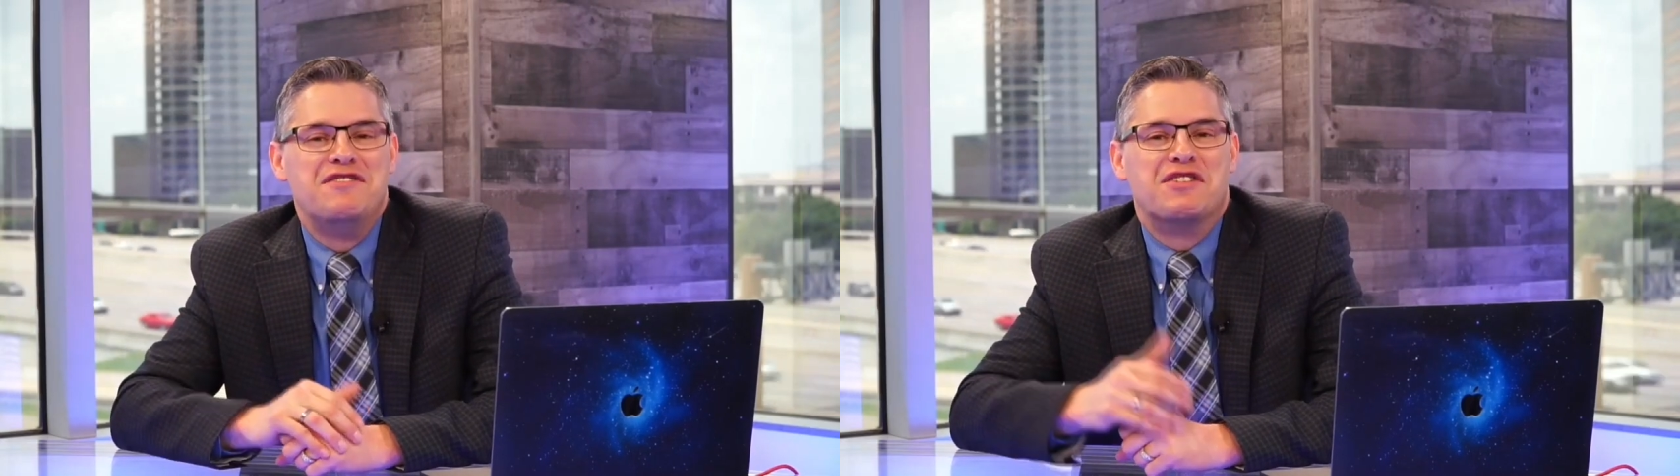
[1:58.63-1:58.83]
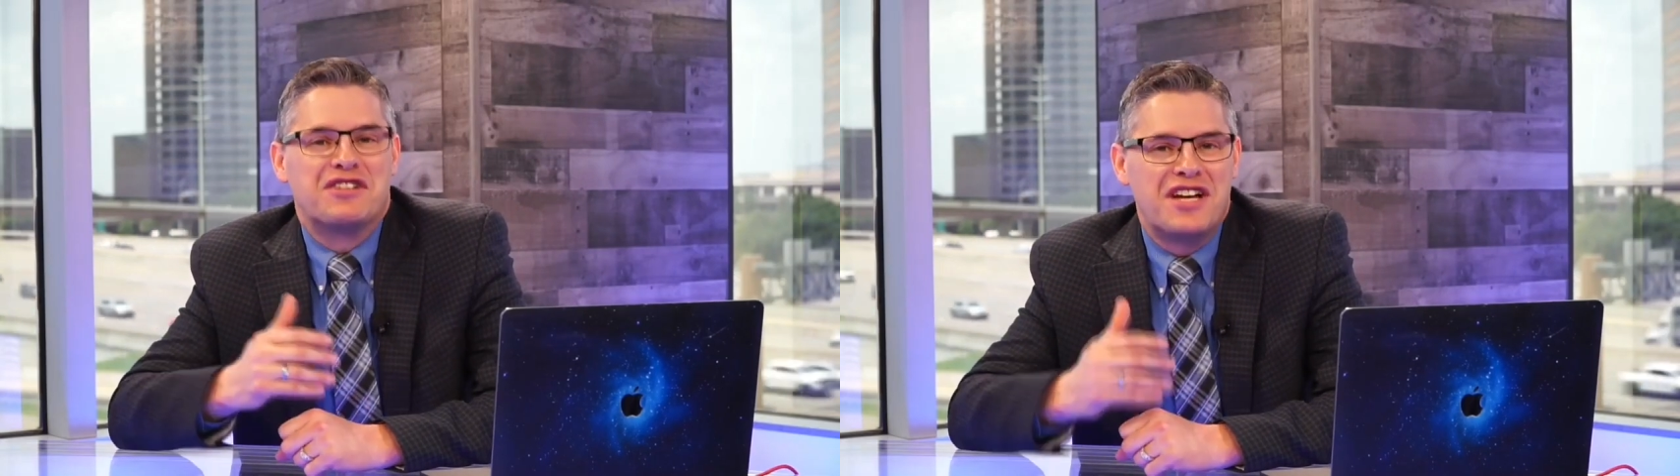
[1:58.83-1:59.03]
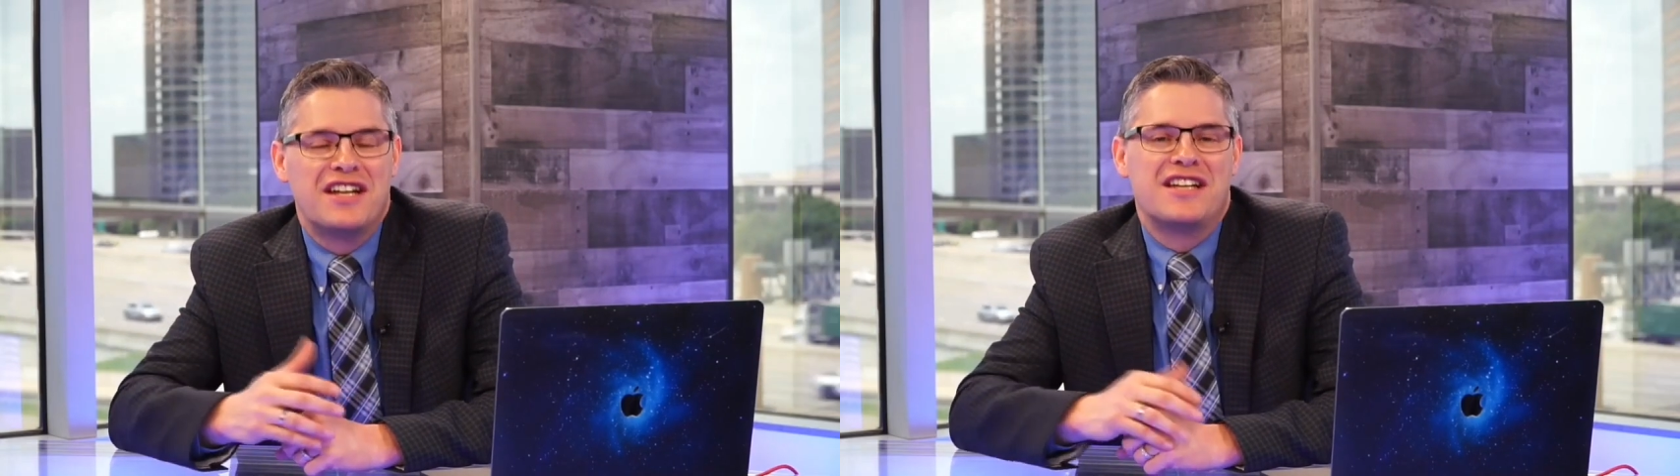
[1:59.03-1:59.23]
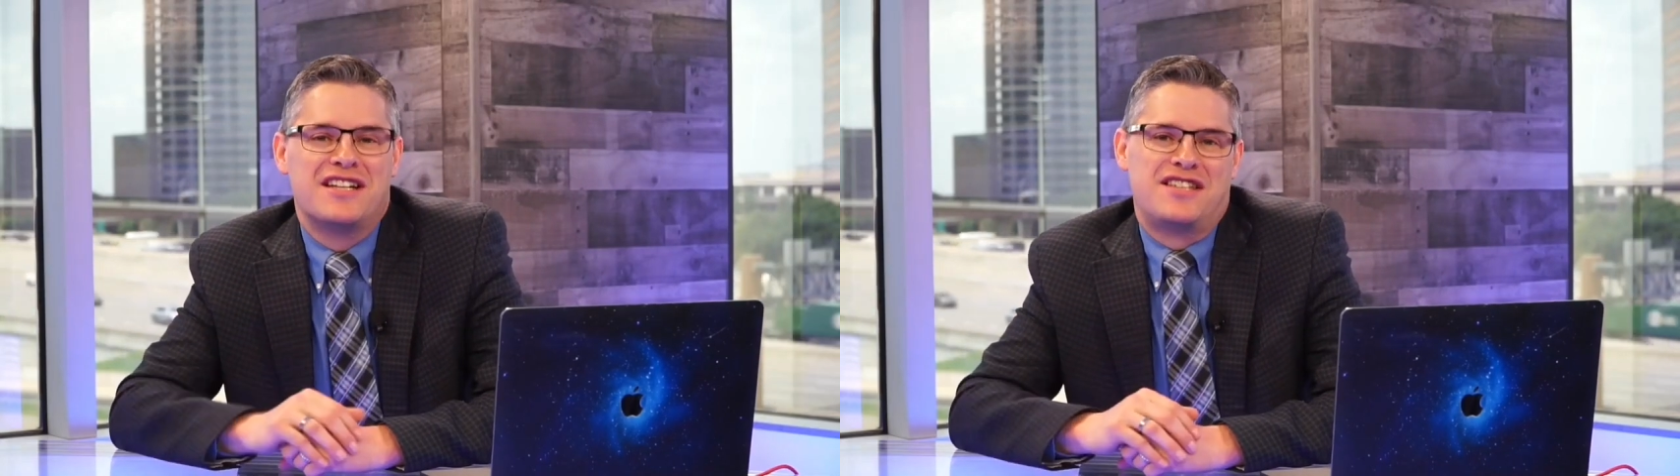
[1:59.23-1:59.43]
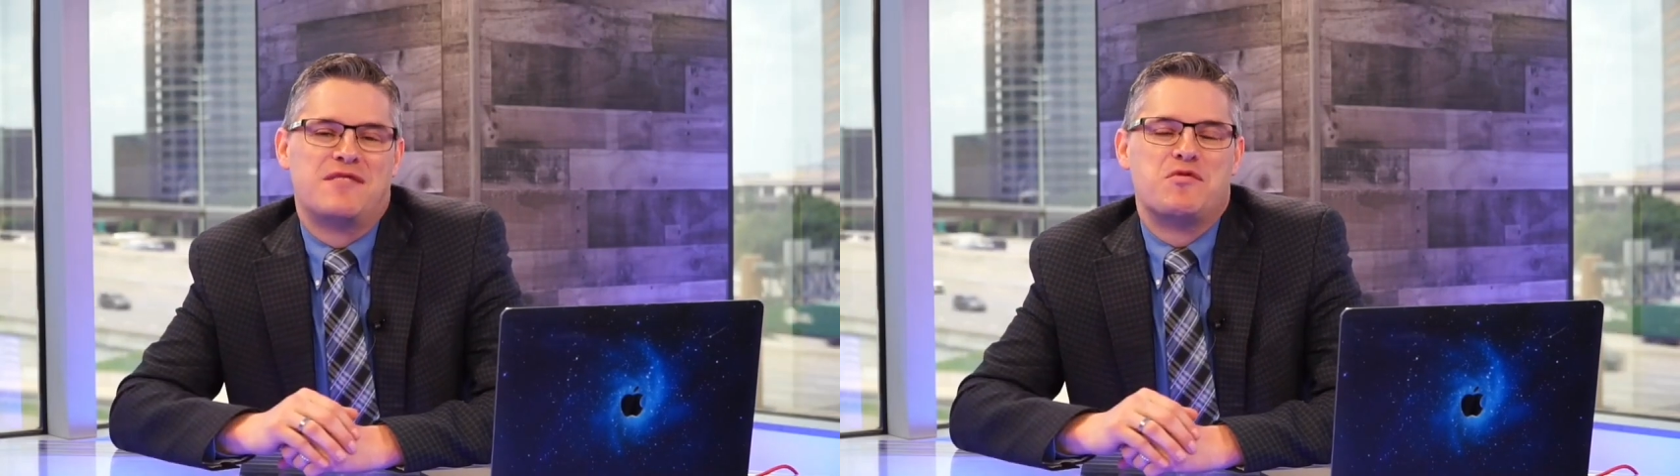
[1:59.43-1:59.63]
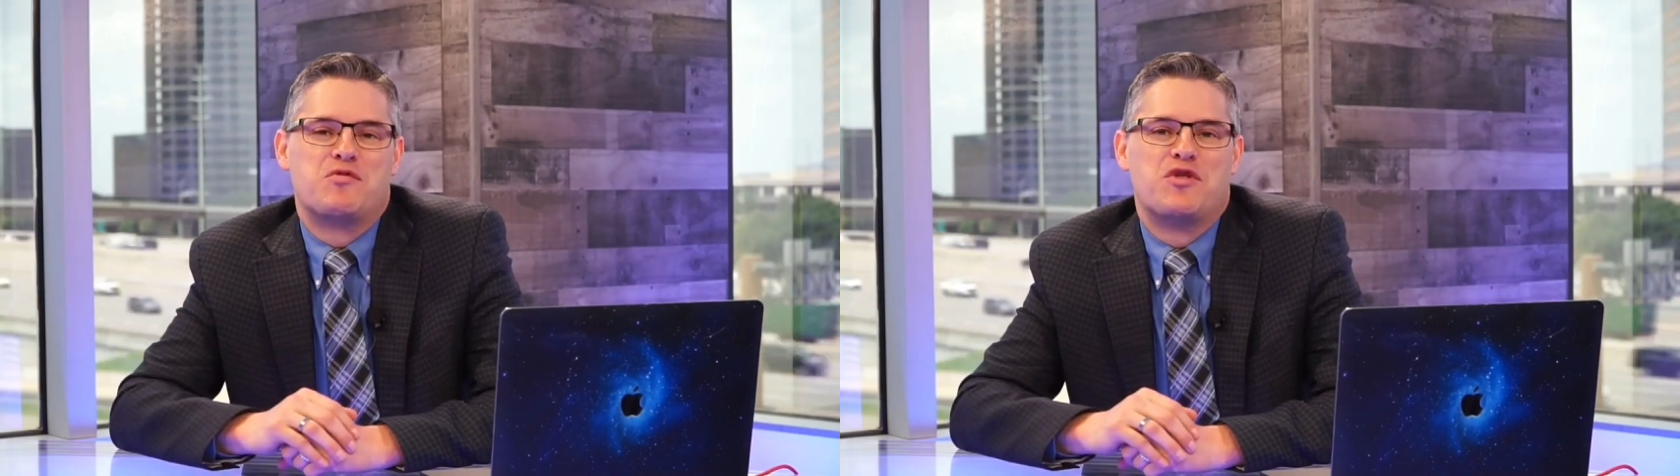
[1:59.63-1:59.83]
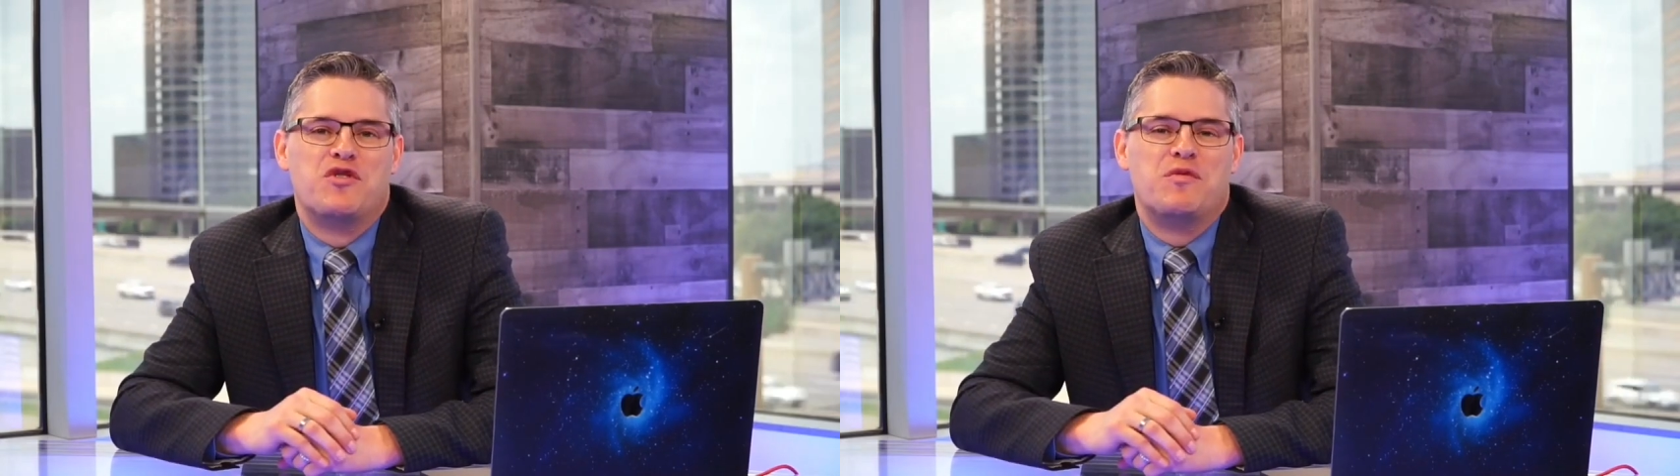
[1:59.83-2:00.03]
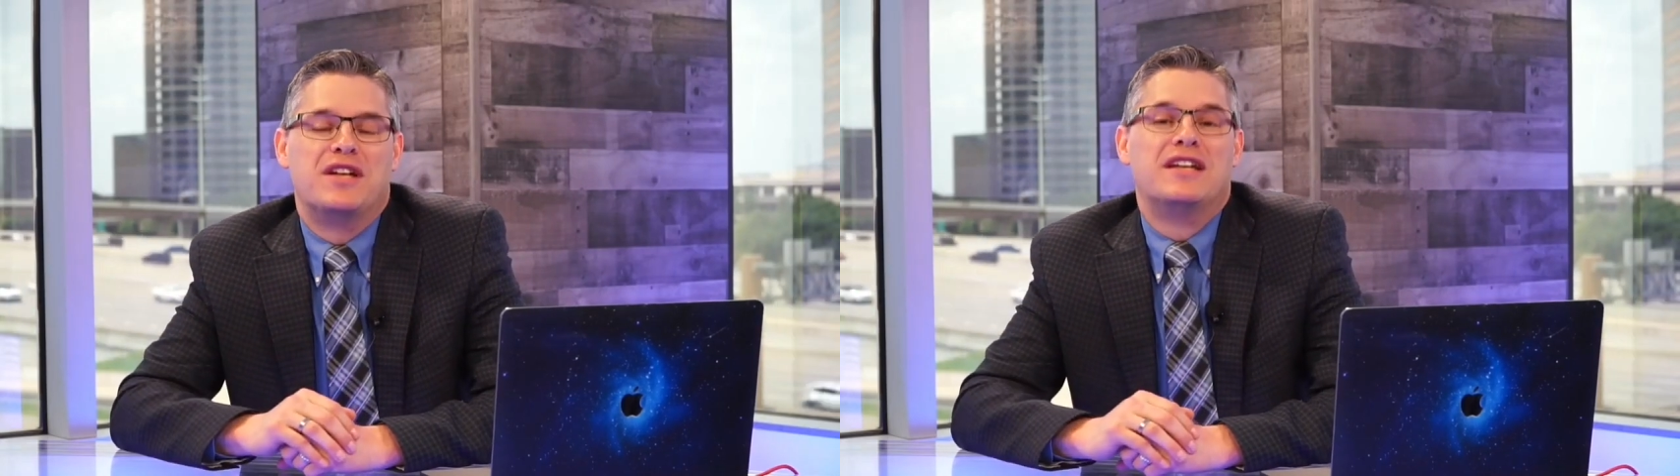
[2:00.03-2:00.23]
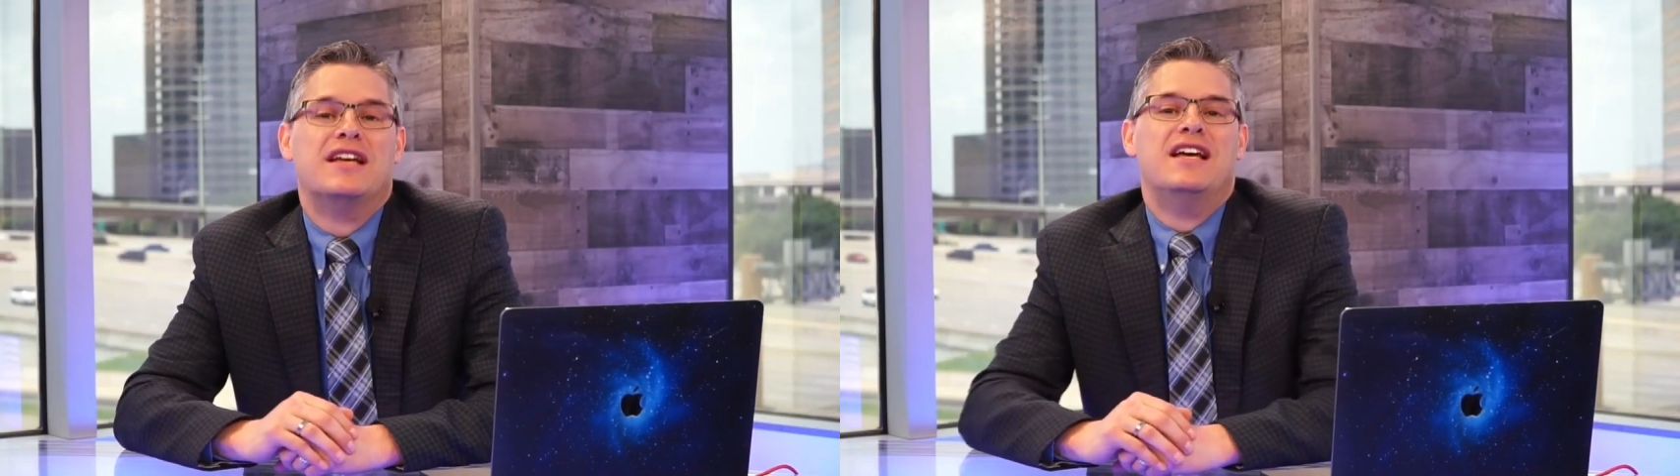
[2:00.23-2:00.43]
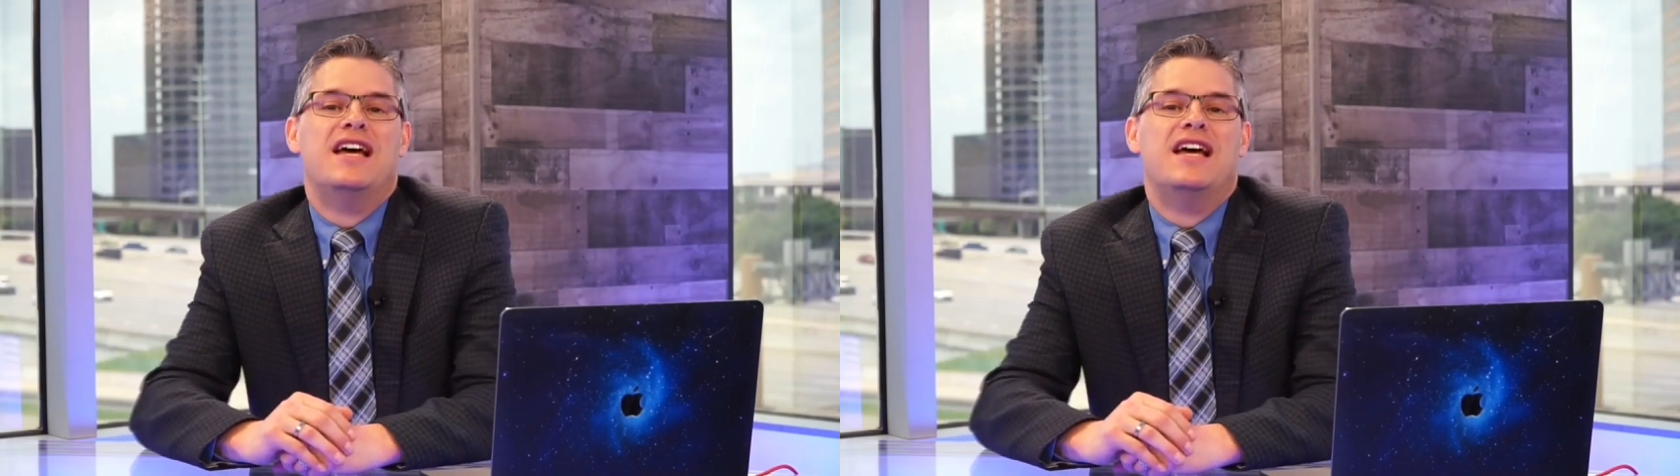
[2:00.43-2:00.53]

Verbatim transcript: You're gonna get some improvement.